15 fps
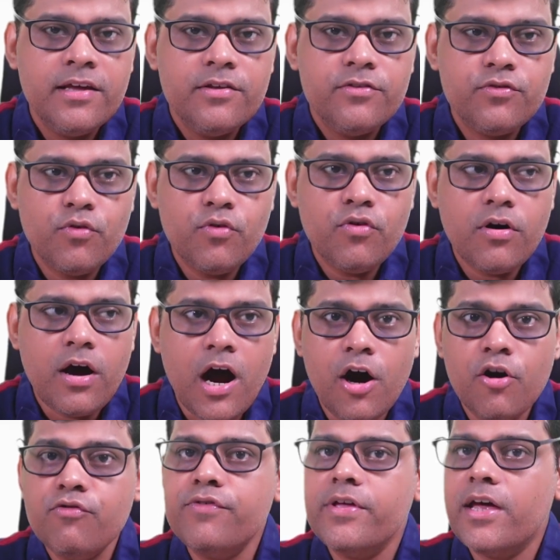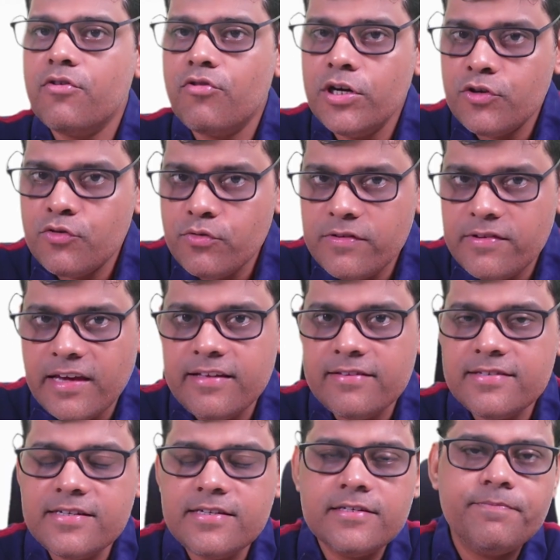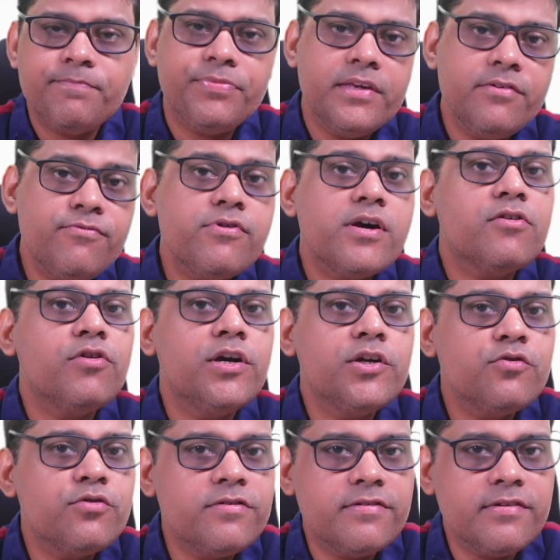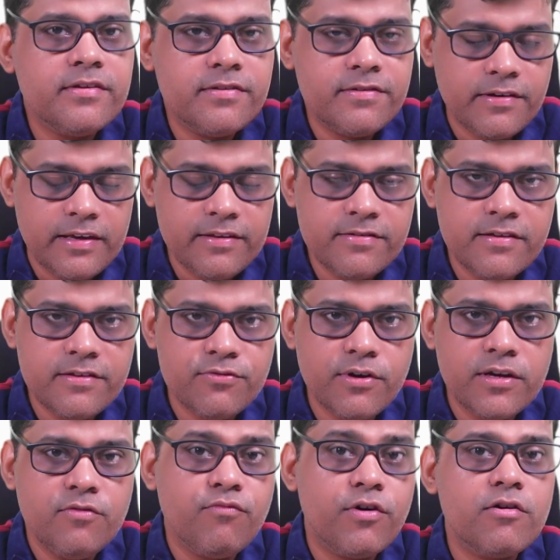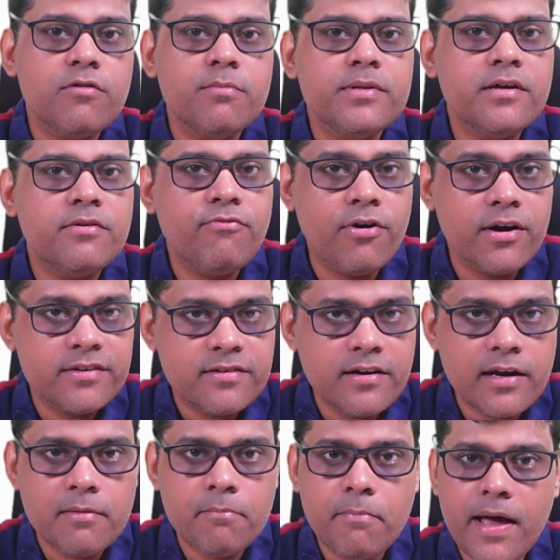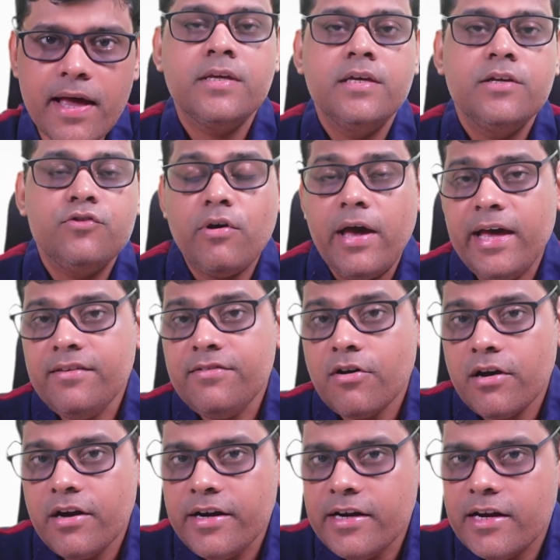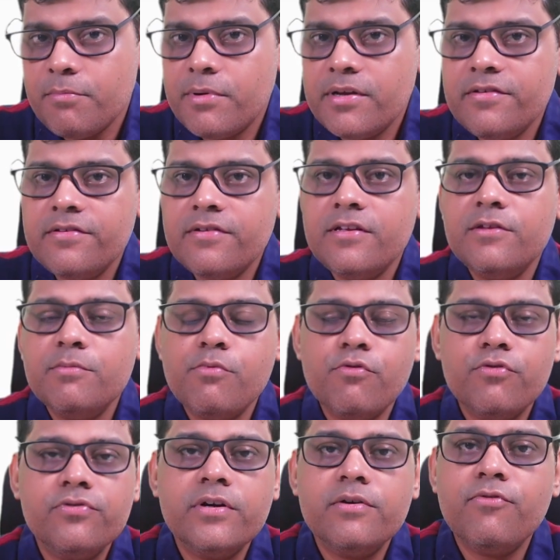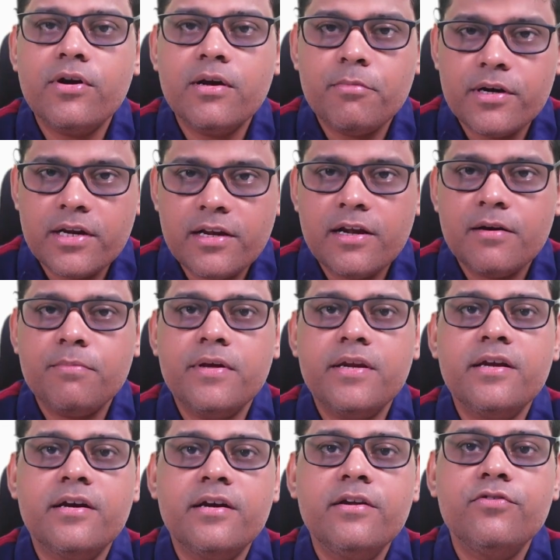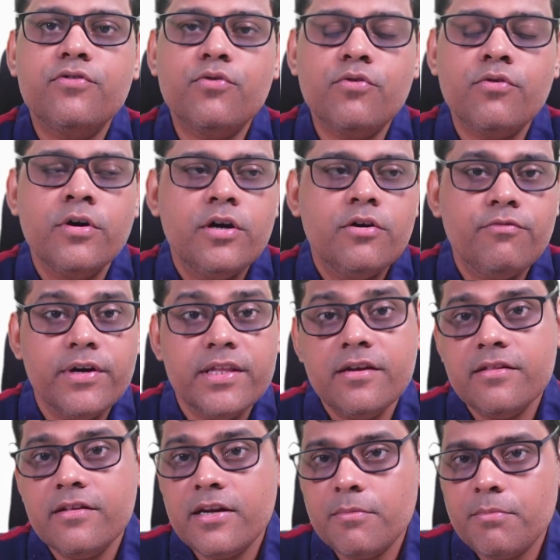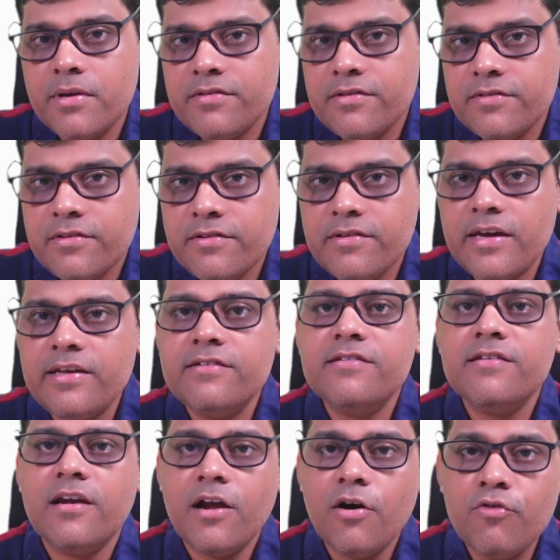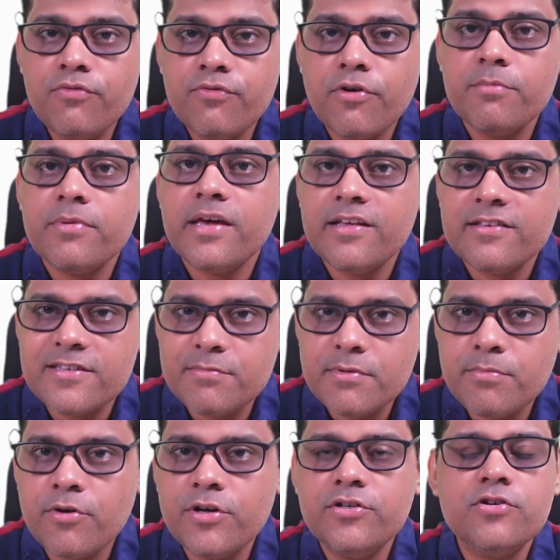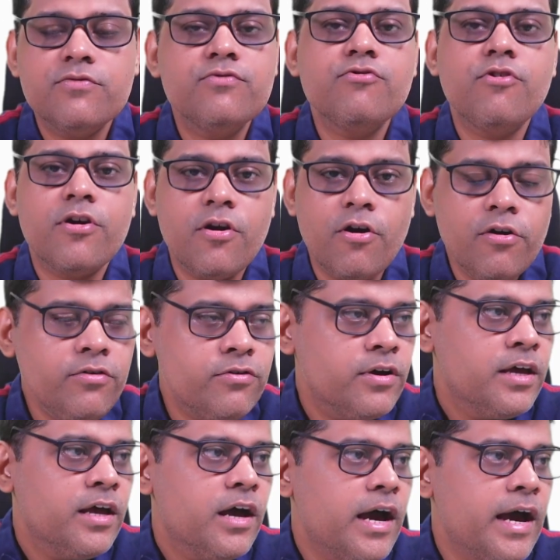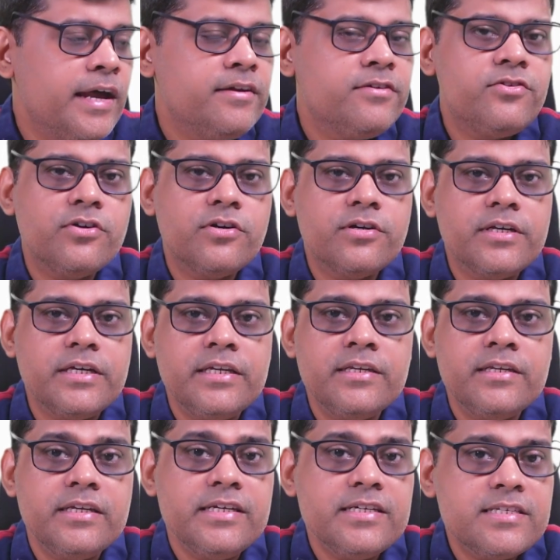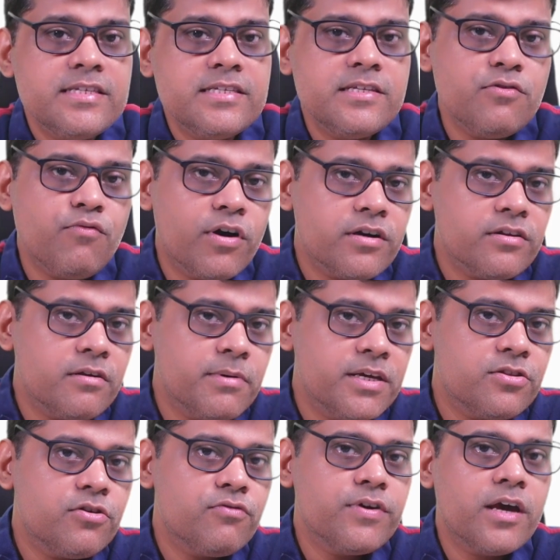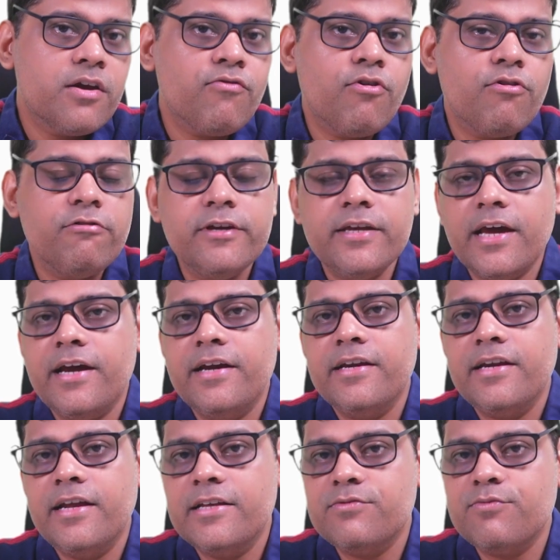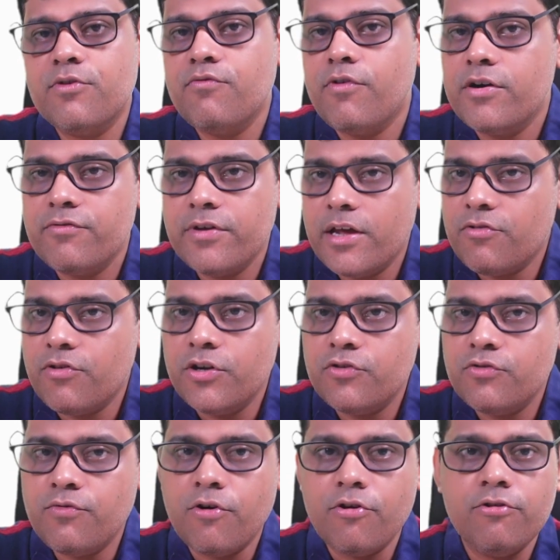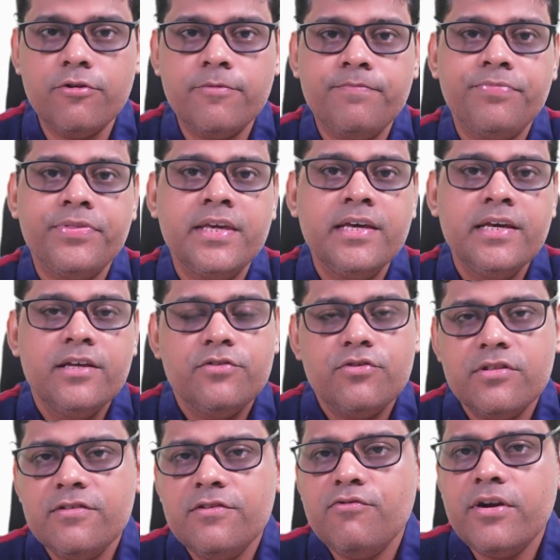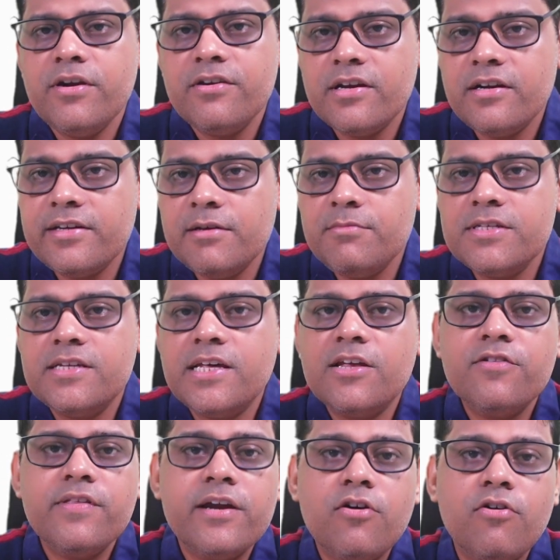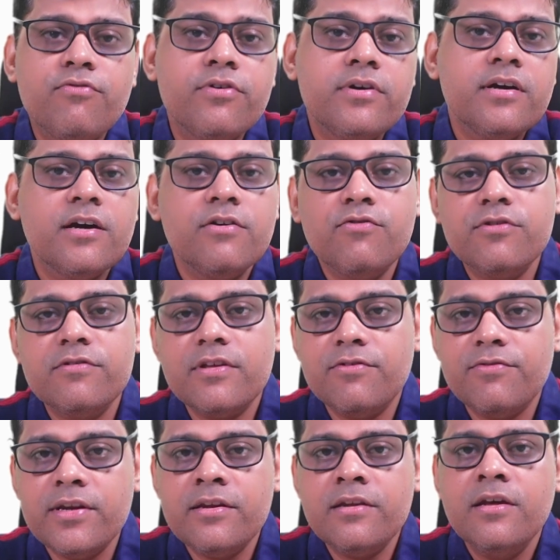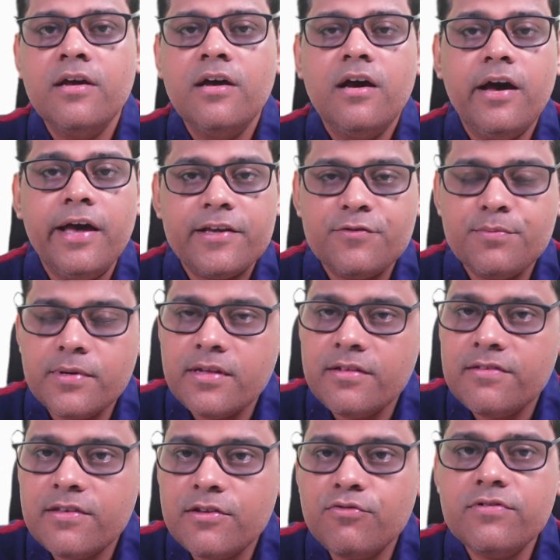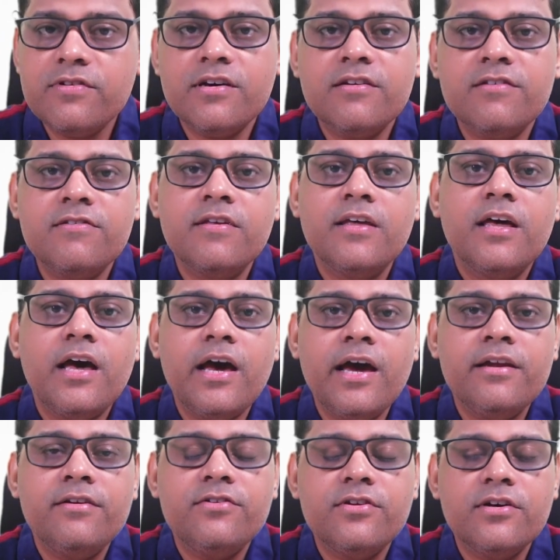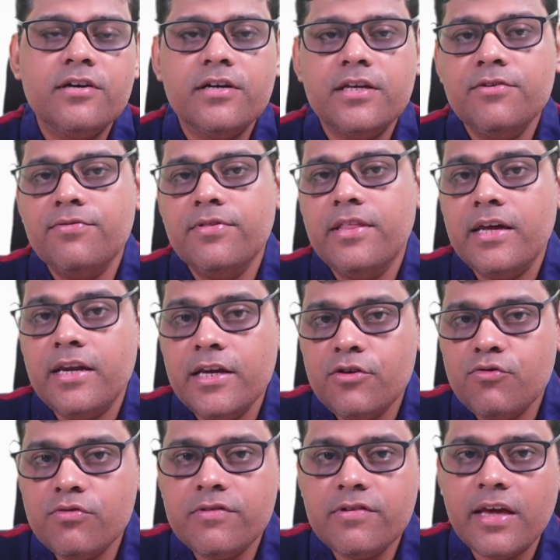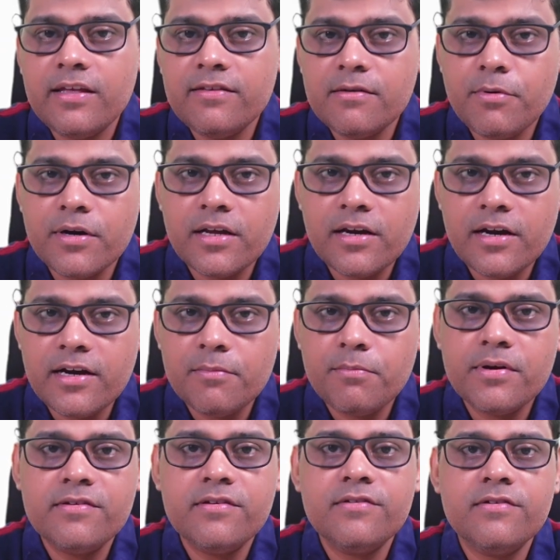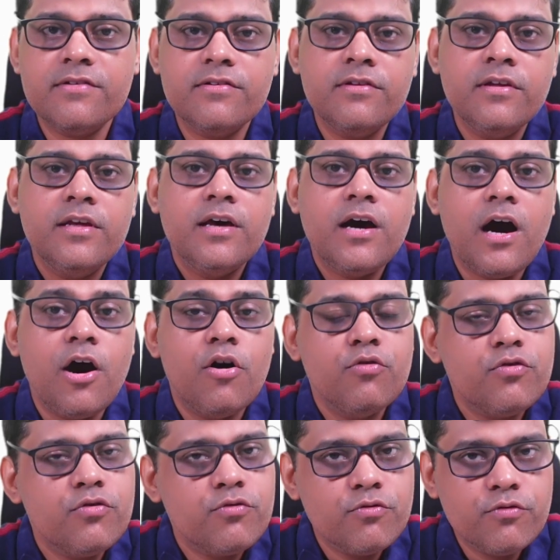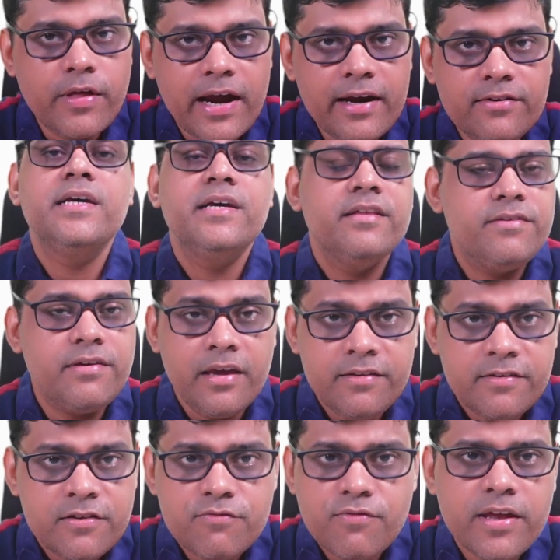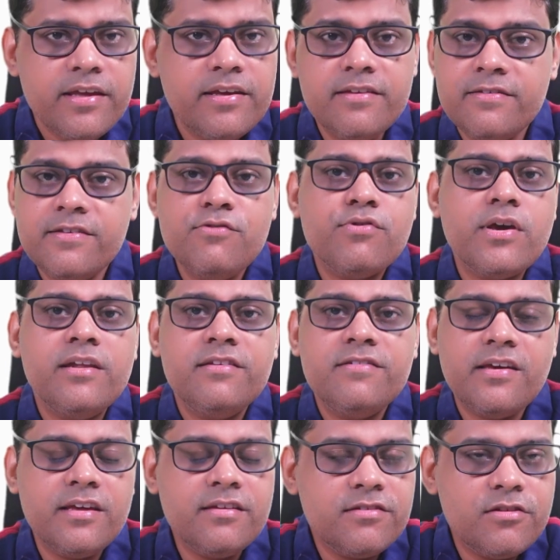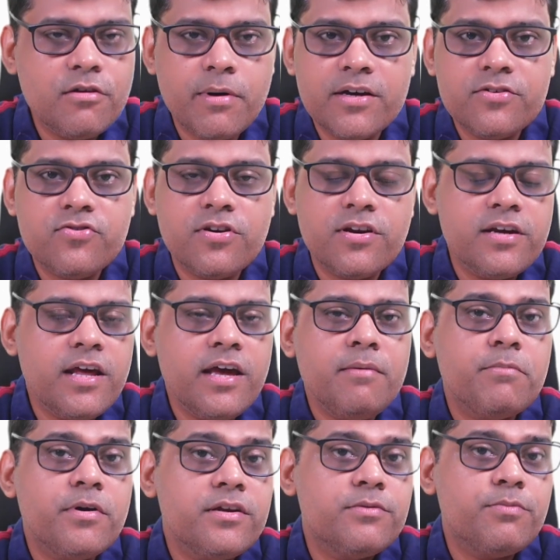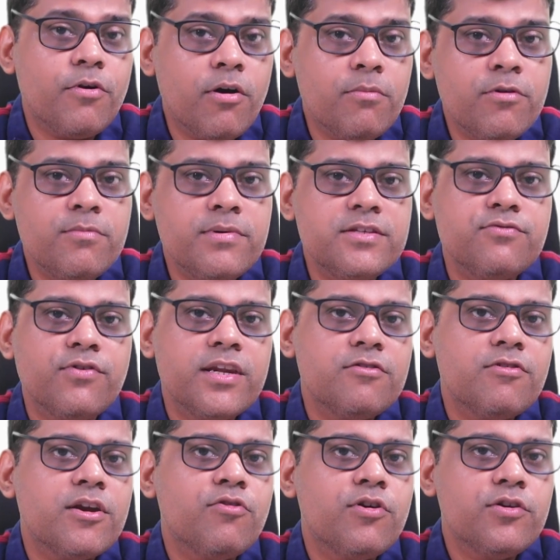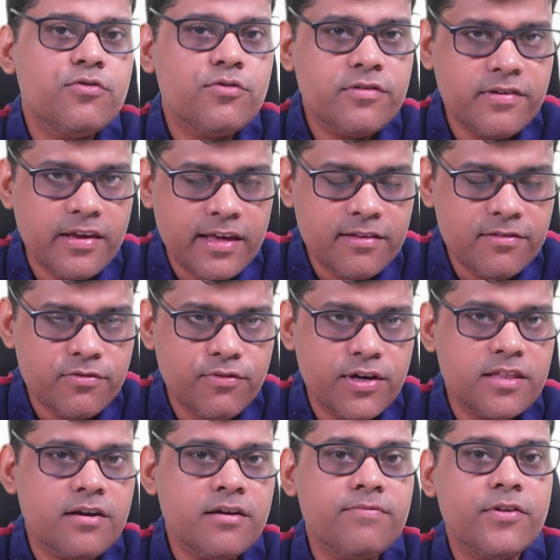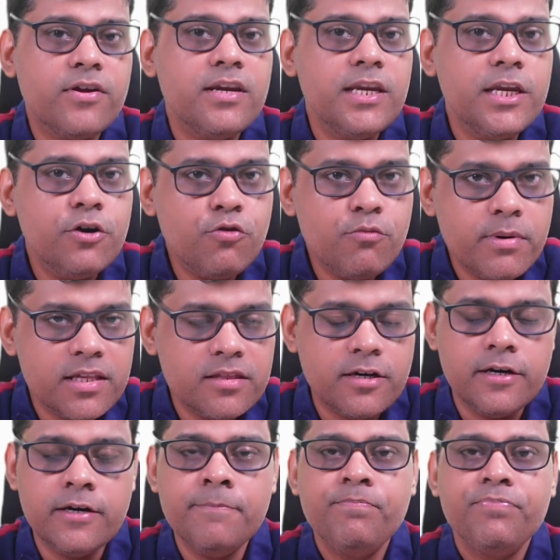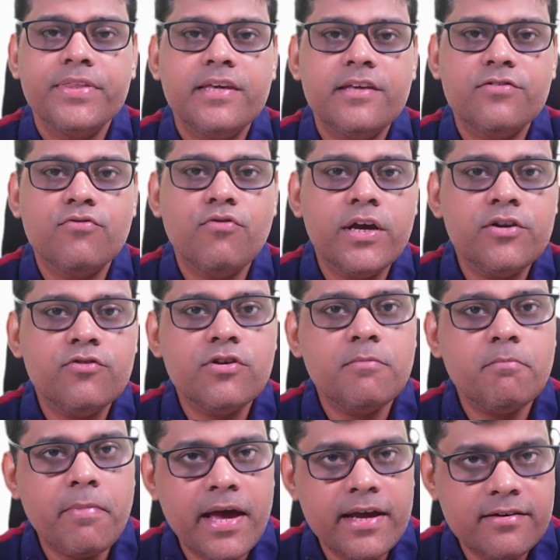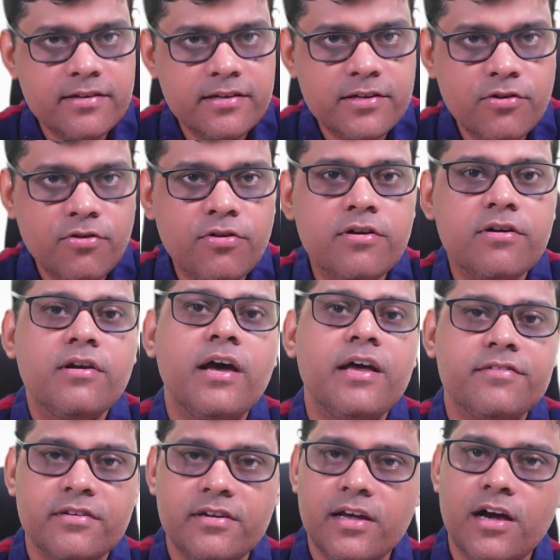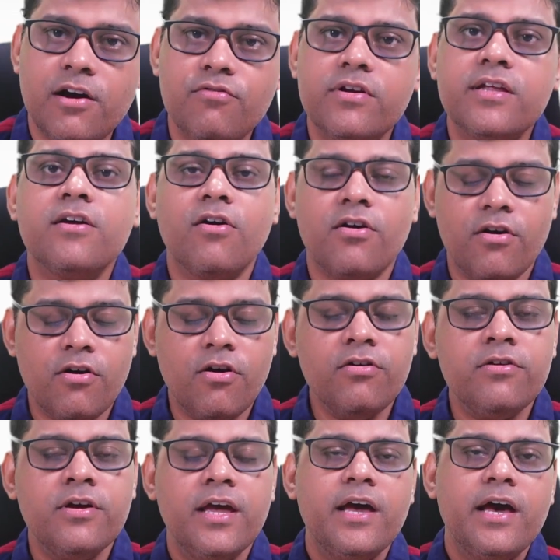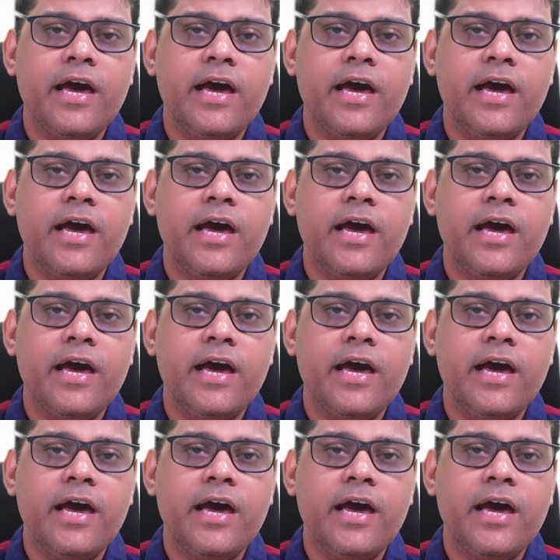So how we are going to change it if we are going to change this one what will be the functional impact so as already depreciation is posted for a particular period so whether the depreciation change is allowed from the SAP point of view or not and uh, in ECC what the method we are following and in S4 what we are going to follow so this is one real-time scenario that often confuses even experienced users and uh, if they need to change a particular depreciation how to do that Change is very easy, you can change the master data, but problem is when you are going to change whether the new method is going to impact in your asset accounting or not.